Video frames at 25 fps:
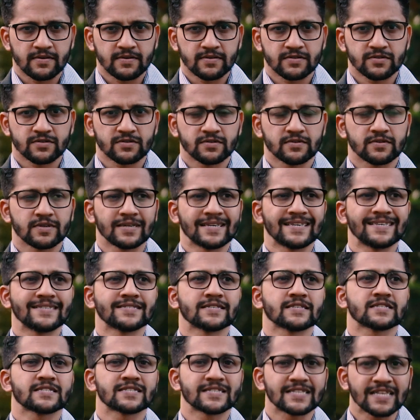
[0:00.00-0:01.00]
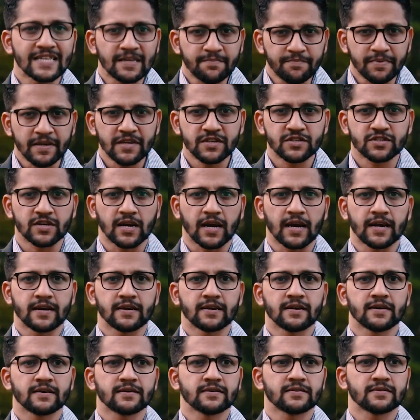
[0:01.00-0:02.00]
So it is a sleeping
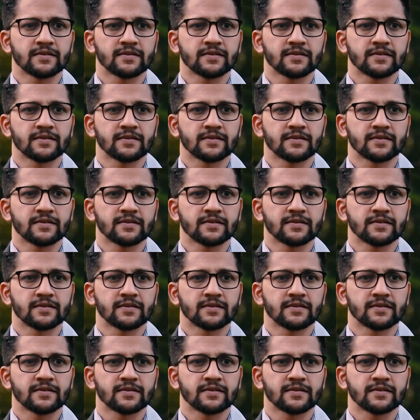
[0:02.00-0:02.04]
giant.